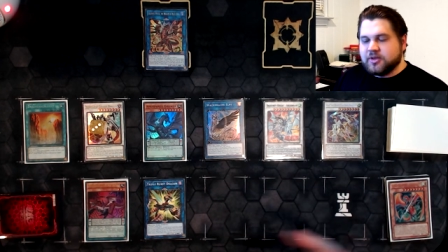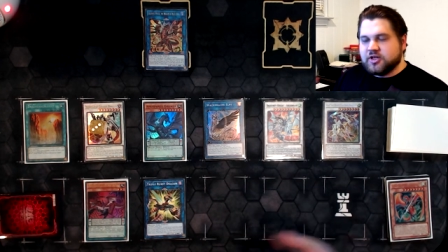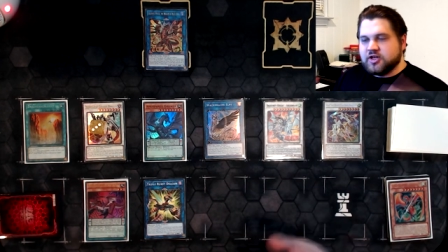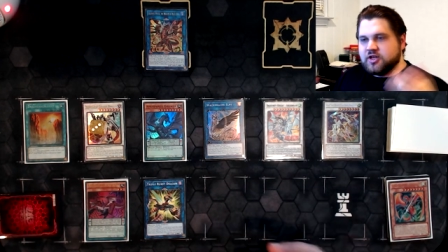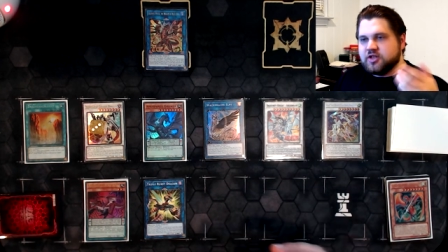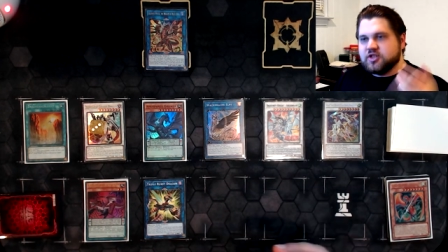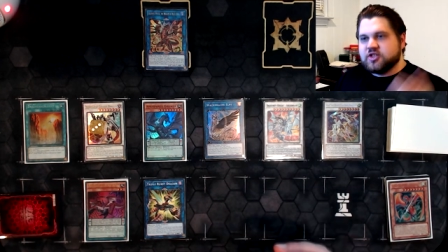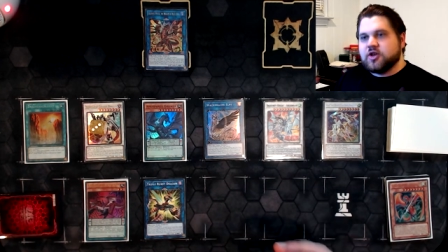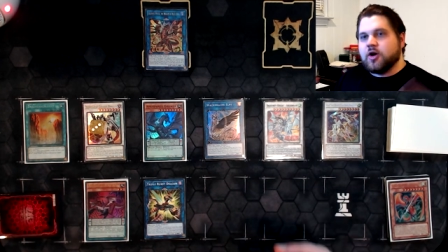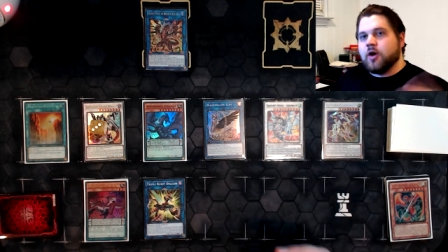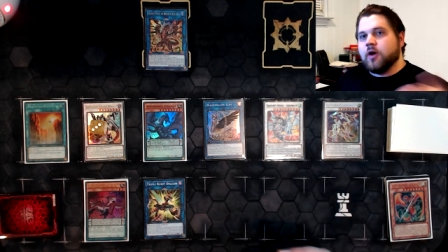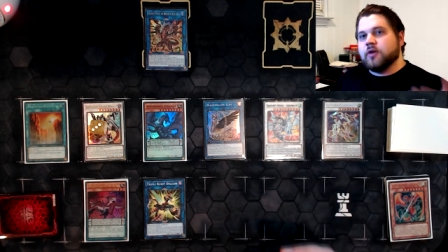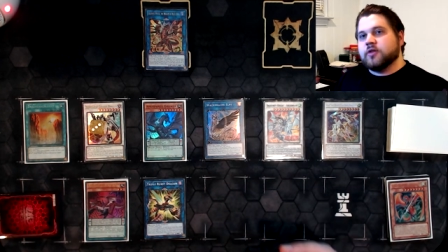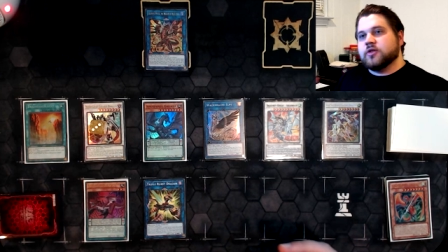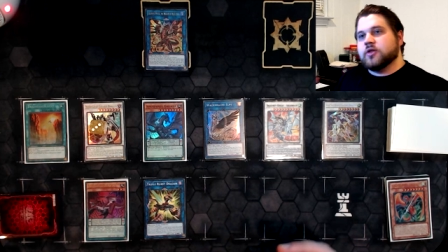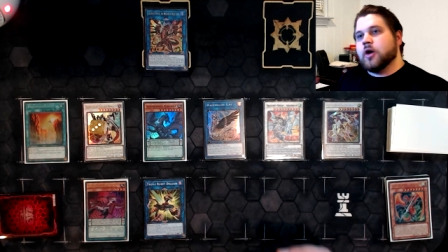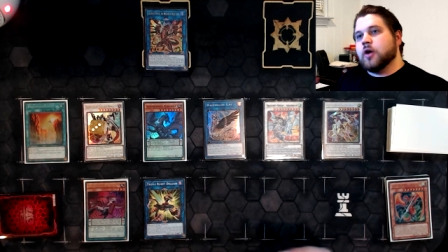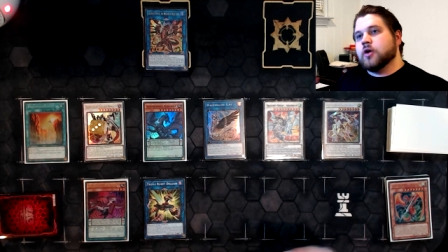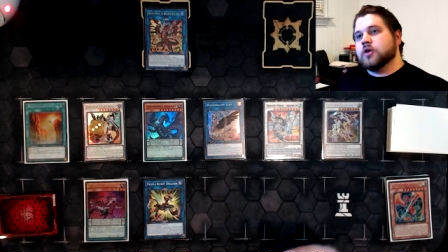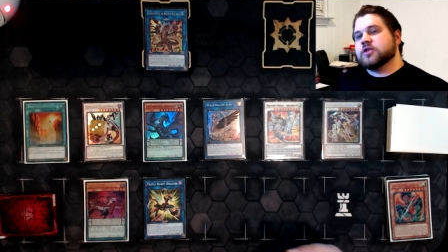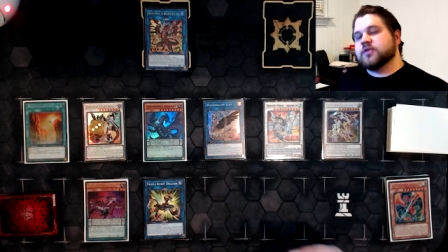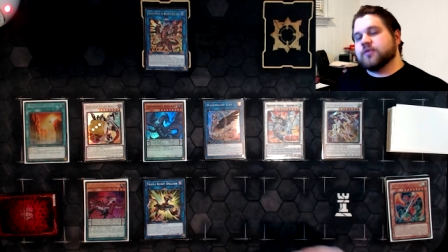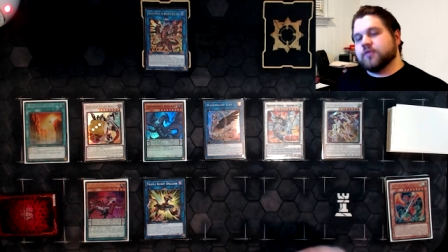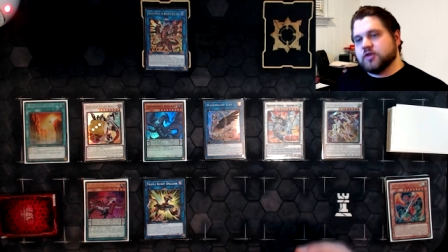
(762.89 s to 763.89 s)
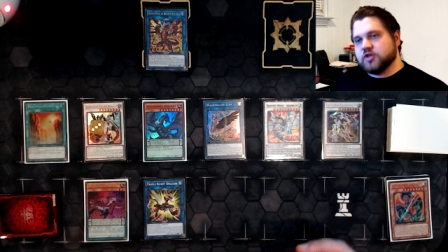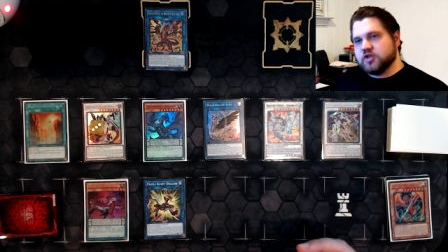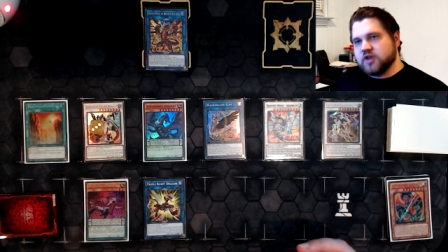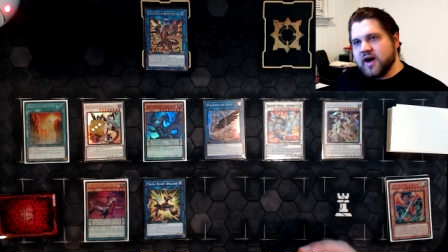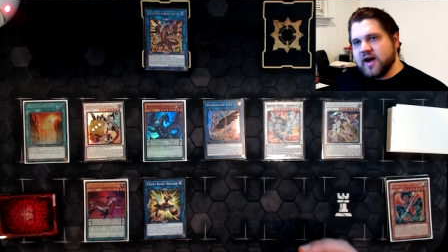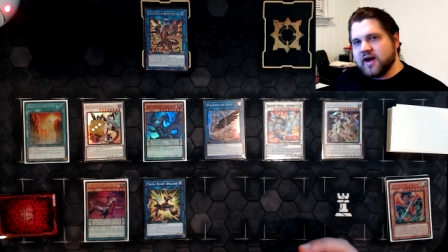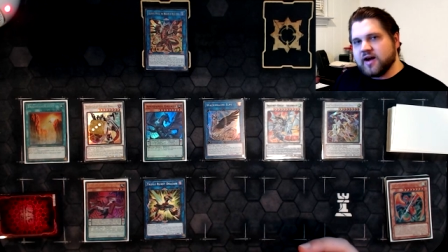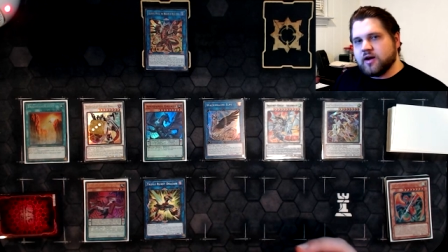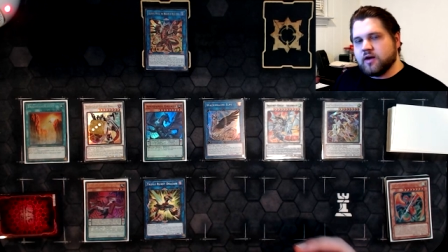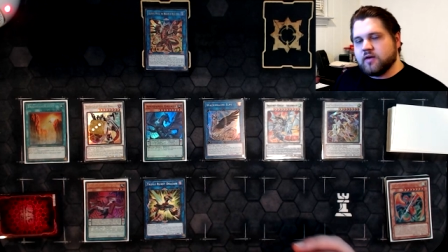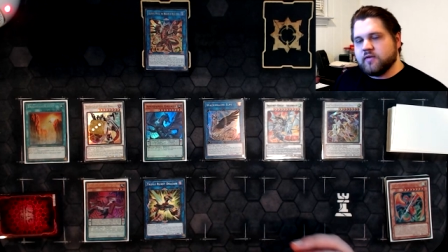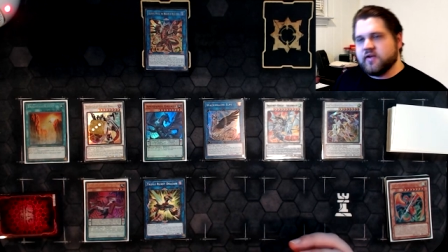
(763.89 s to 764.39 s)
you're able to discard those
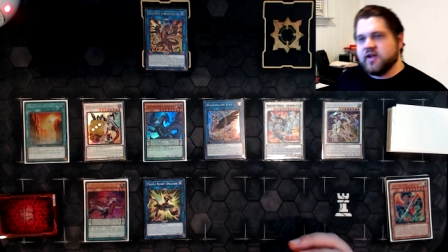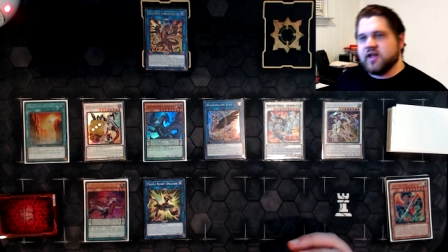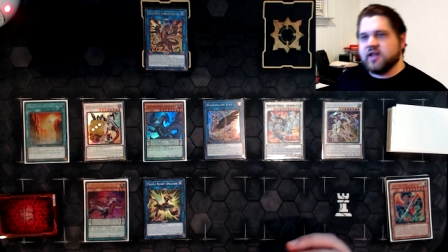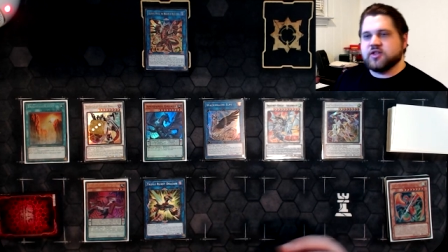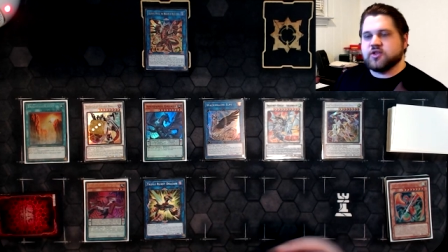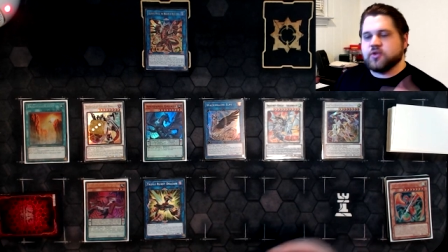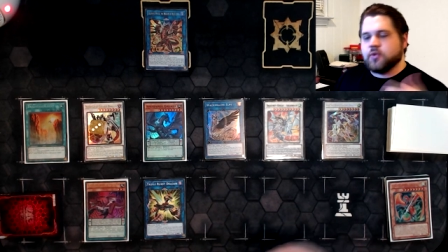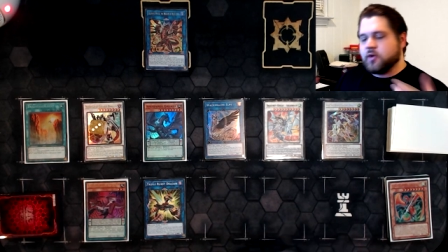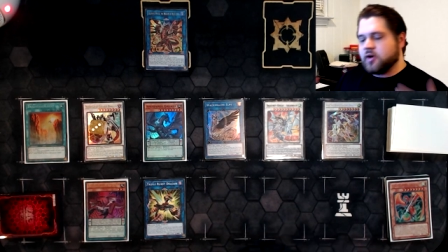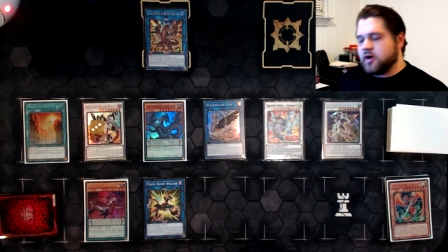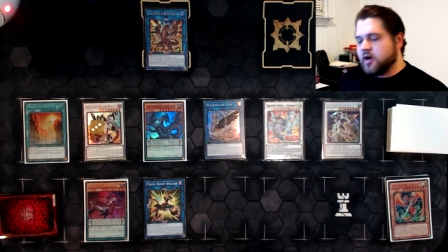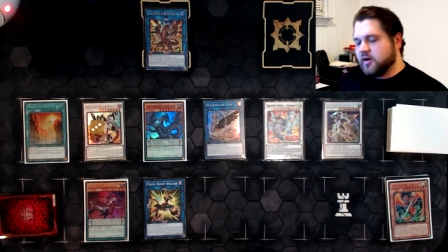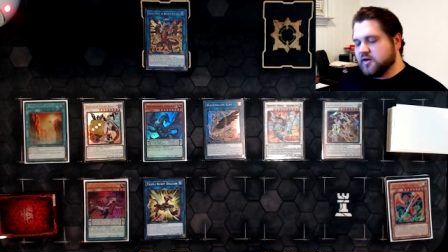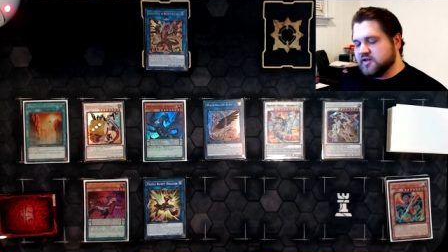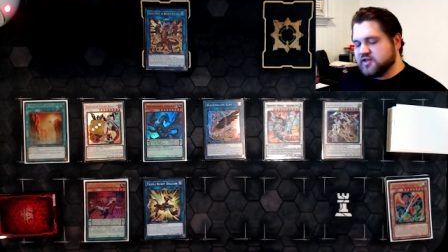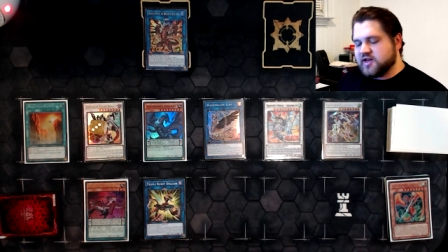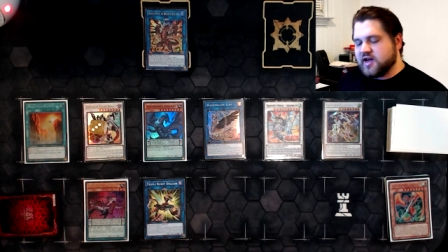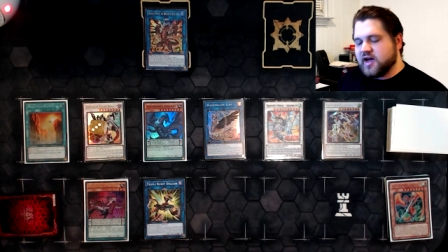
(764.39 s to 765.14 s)
for Dragon Ravines or